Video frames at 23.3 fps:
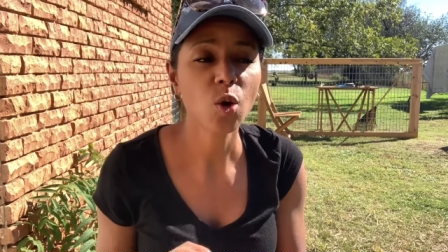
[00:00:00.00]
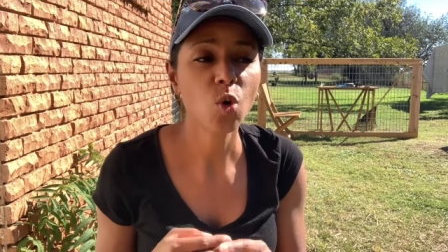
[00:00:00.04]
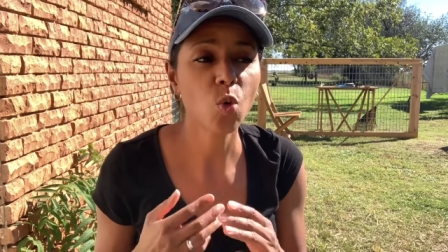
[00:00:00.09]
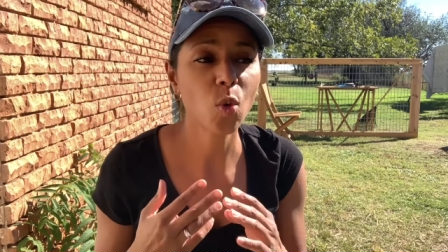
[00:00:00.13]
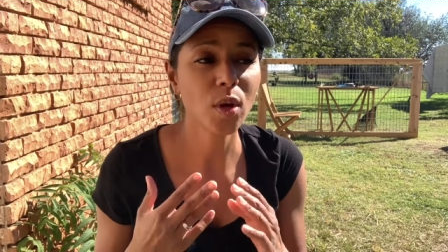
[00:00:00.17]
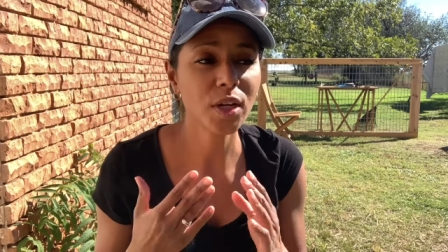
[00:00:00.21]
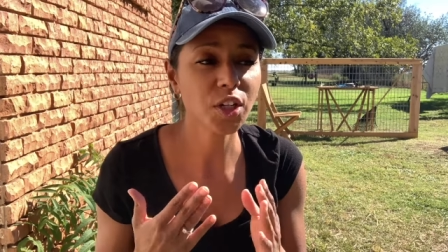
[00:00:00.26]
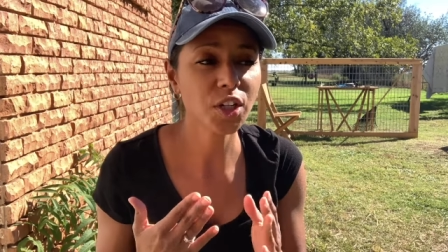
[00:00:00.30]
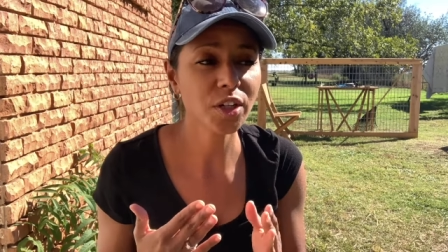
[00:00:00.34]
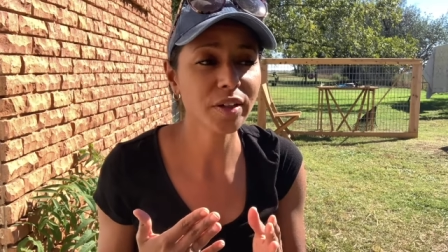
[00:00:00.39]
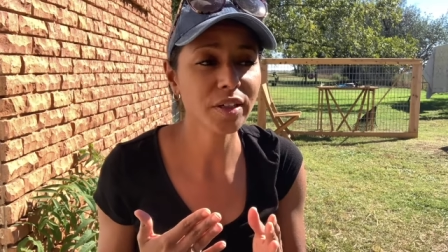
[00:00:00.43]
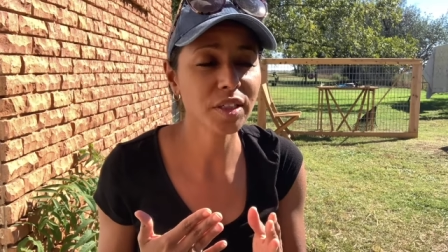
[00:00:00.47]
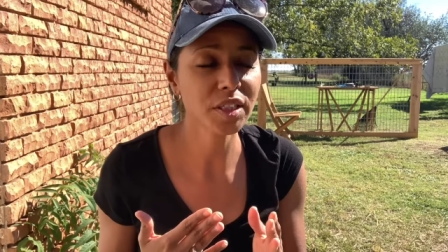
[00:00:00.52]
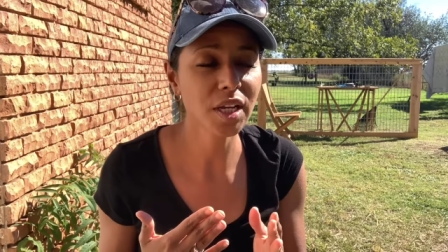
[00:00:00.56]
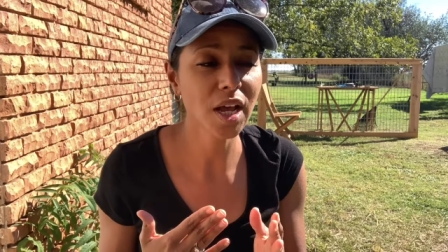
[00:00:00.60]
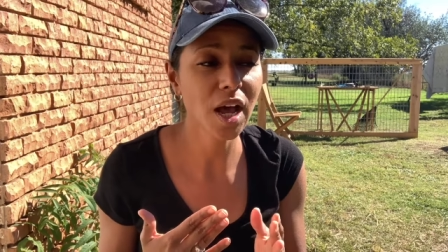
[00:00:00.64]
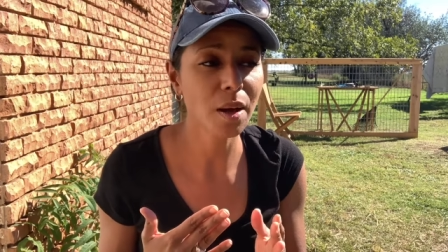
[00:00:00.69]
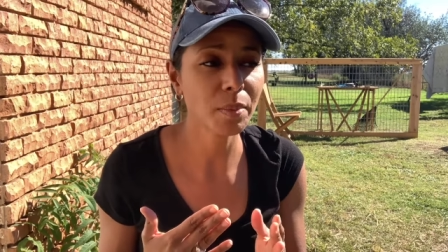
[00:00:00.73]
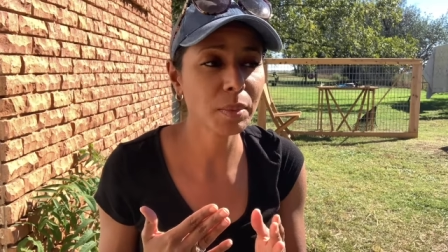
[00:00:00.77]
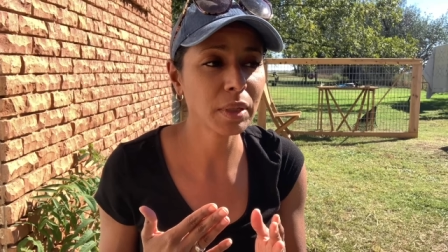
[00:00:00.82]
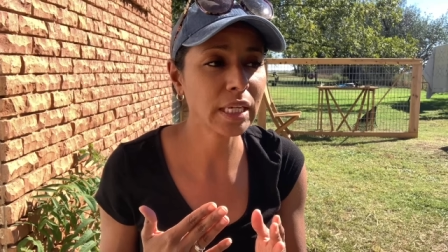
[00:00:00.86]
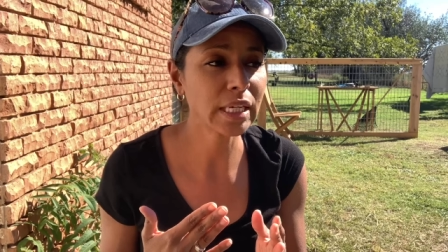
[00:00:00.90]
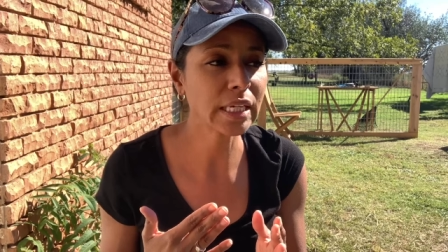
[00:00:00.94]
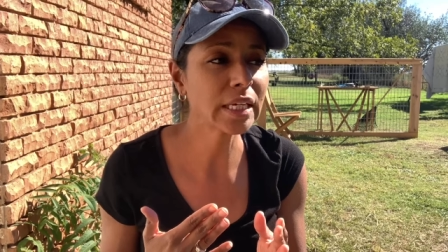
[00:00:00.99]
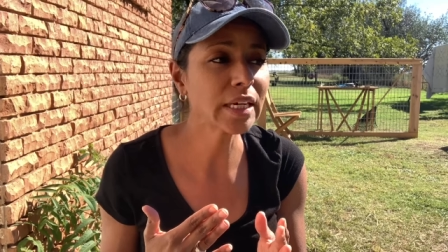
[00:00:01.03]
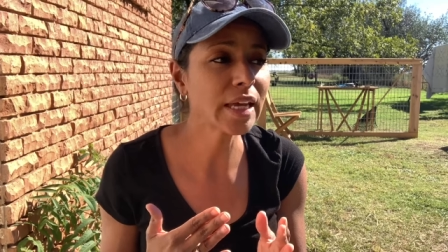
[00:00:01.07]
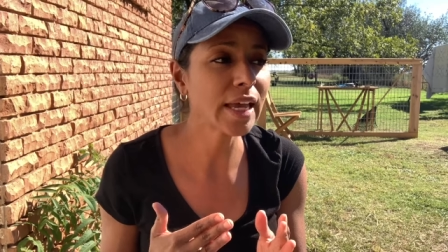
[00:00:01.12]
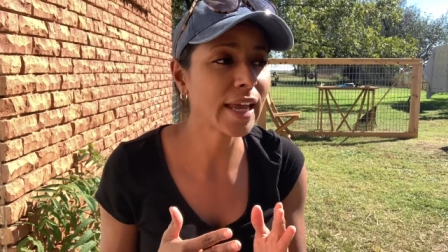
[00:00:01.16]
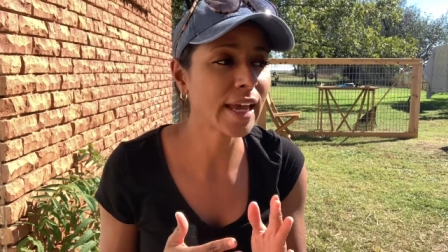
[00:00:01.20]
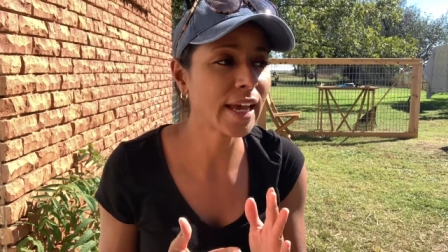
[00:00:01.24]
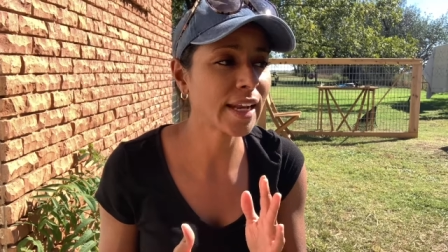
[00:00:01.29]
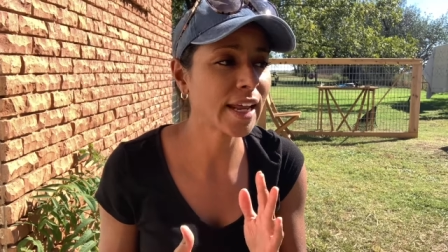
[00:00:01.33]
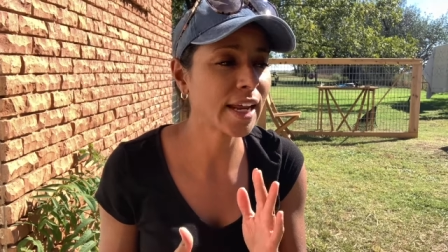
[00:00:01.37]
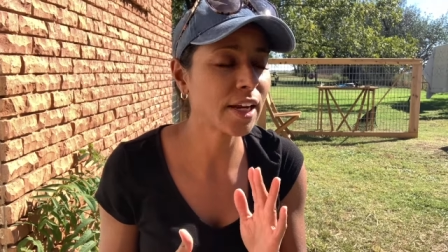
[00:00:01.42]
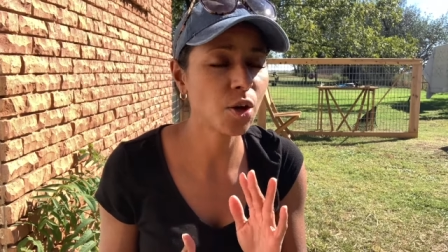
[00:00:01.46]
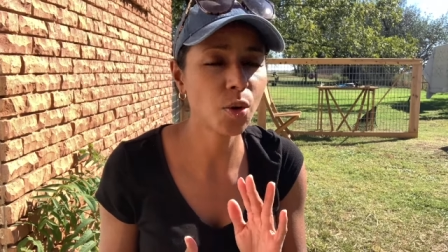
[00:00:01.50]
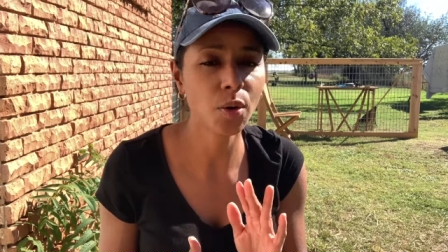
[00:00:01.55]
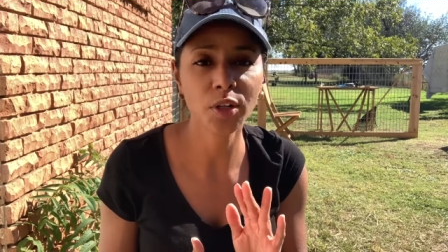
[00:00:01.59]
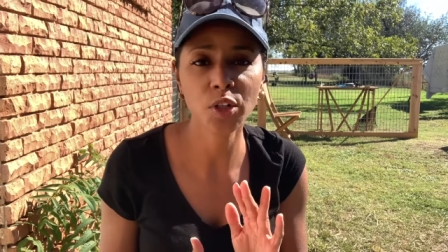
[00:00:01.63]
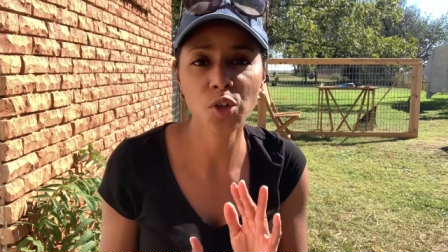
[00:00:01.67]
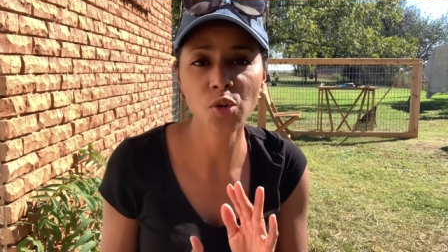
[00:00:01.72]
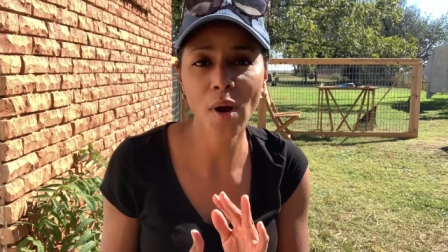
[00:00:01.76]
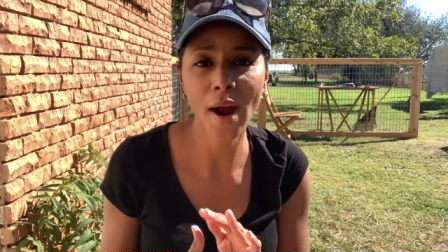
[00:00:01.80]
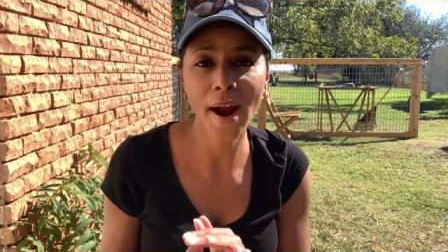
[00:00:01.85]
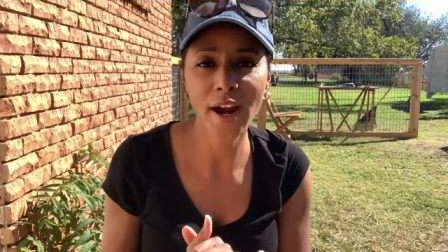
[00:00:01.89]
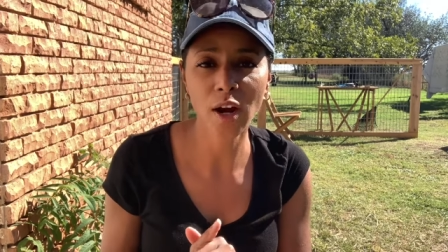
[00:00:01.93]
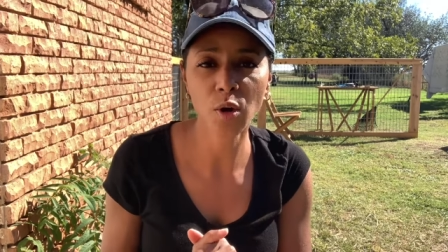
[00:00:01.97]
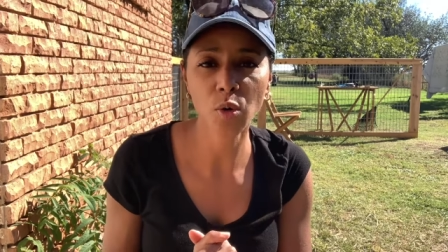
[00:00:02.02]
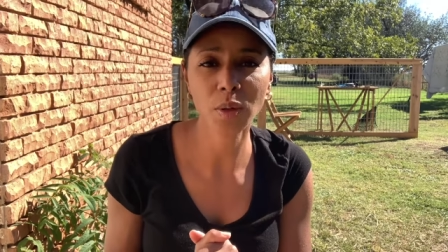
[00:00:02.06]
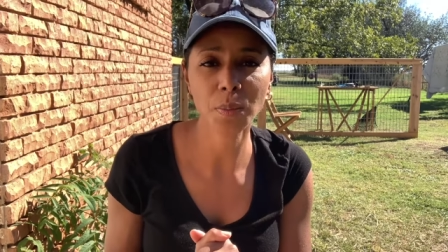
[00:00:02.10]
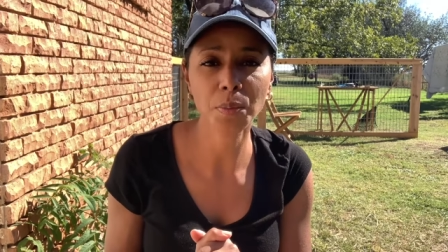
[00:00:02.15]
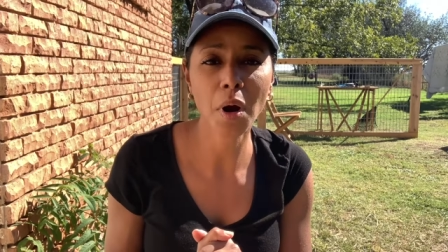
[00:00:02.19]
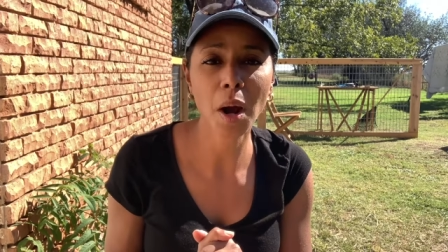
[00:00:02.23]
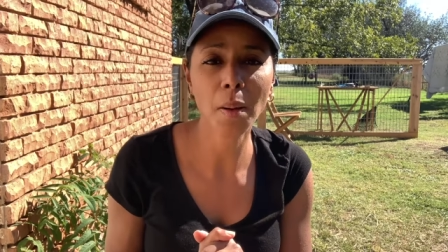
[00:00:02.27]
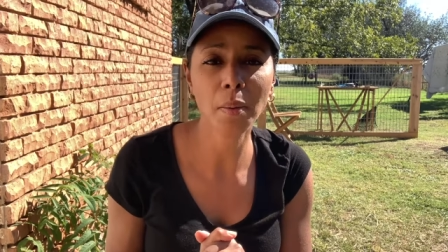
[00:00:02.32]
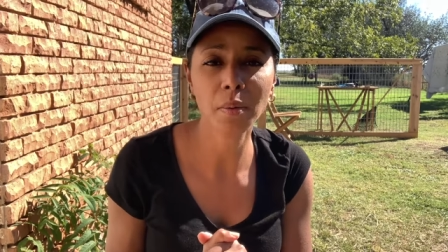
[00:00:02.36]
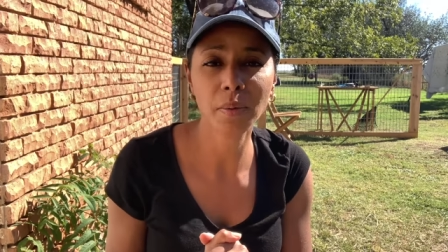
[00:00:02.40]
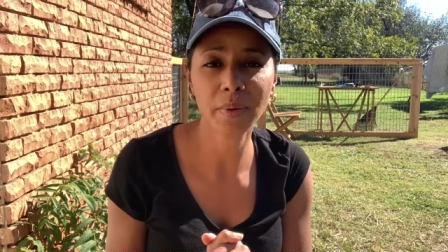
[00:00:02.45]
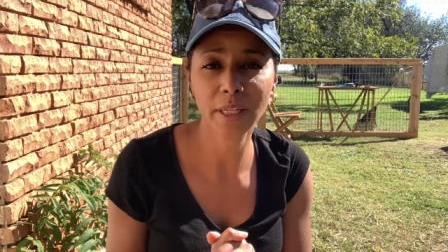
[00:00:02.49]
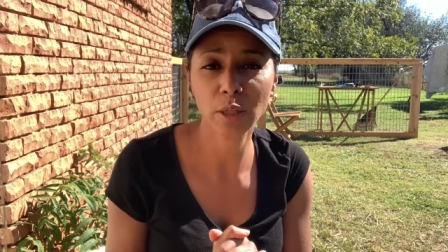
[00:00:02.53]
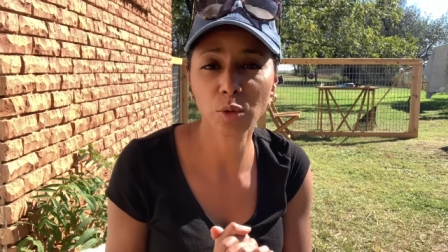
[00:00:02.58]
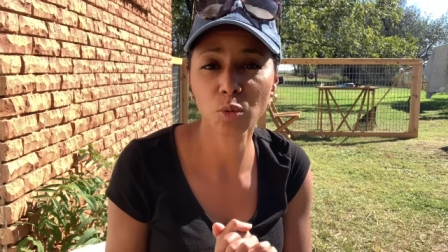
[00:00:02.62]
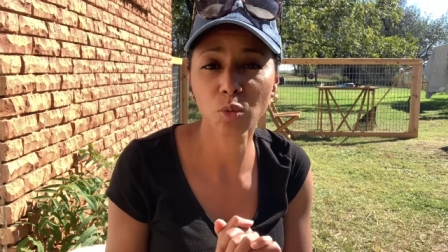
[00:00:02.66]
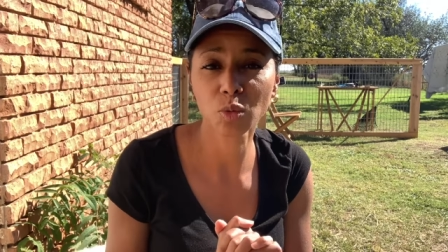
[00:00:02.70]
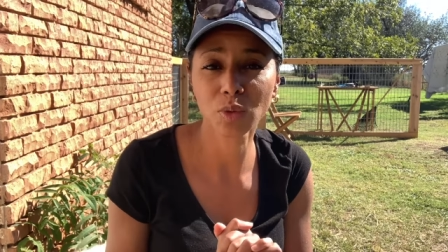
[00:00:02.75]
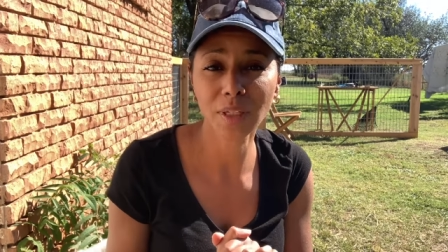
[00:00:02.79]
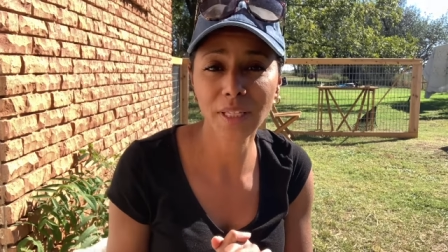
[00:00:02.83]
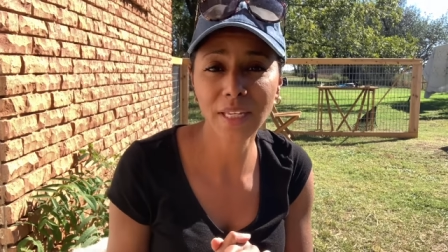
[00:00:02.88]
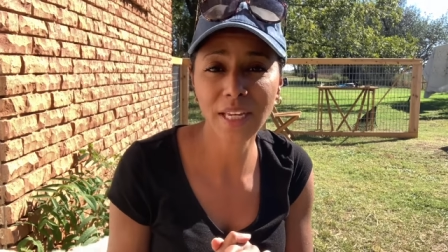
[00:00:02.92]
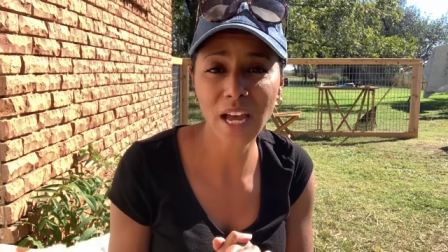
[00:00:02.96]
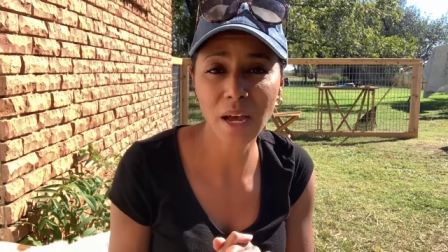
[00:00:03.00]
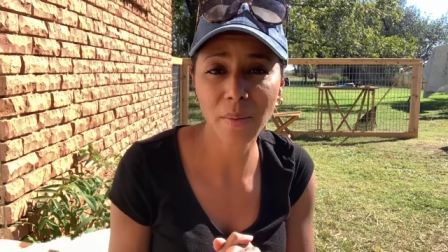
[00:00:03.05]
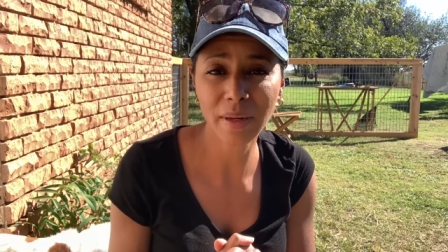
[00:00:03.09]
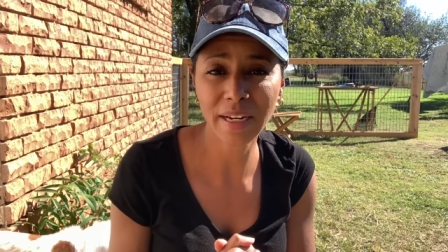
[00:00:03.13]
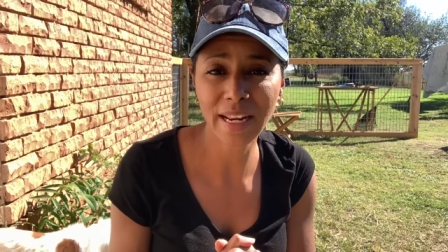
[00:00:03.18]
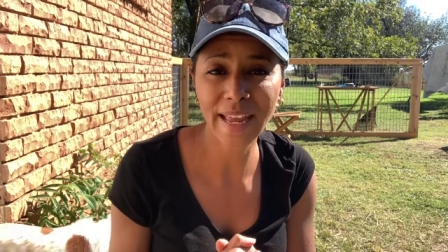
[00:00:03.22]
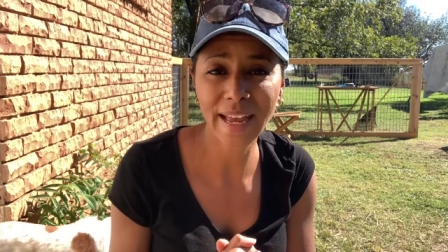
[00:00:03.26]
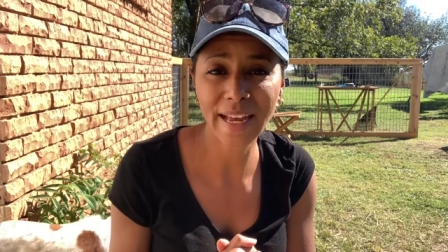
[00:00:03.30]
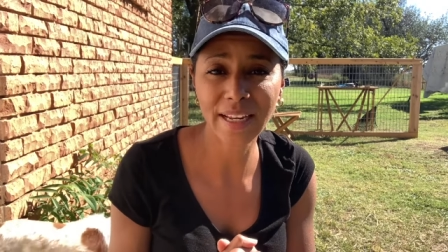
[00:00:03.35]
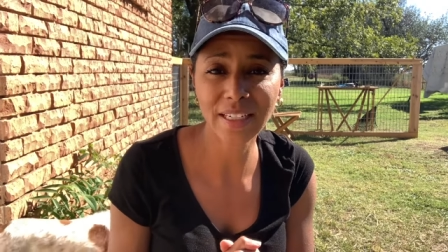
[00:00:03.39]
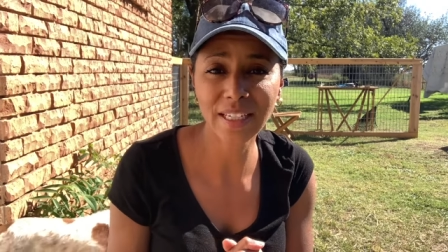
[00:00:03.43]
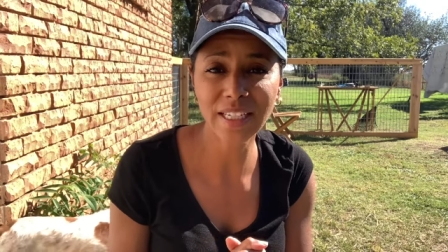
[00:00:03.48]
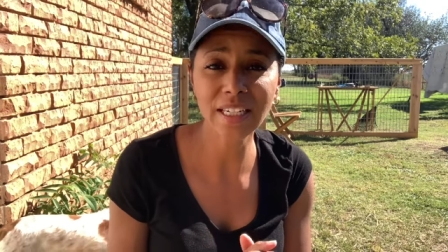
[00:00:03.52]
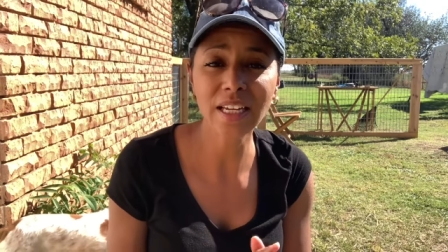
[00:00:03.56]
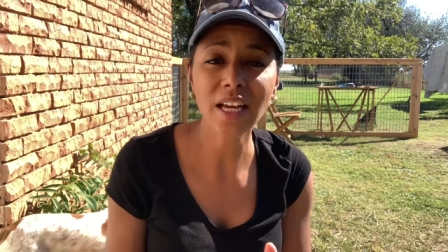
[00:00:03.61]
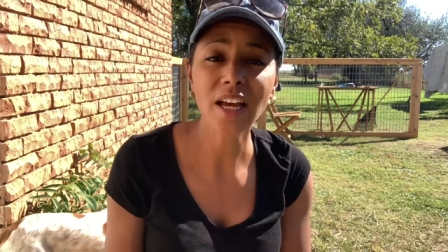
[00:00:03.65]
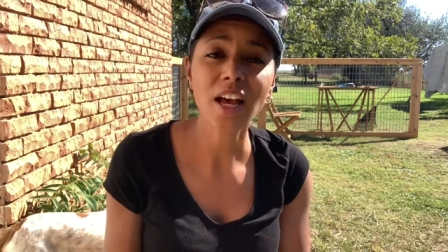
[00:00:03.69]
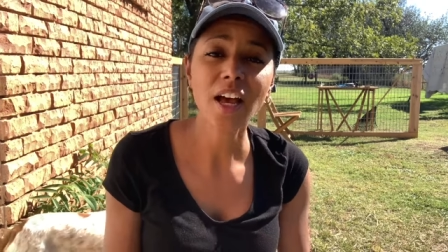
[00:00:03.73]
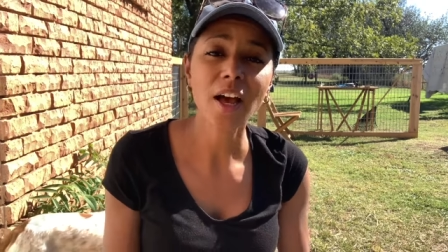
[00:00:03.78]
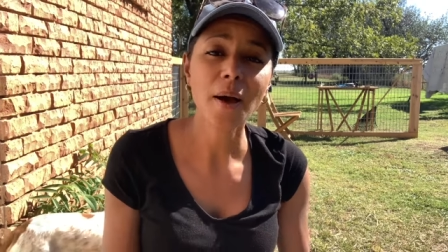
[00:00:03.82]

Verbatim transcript: Winter is coming and I know a dryer would probably really come in handy,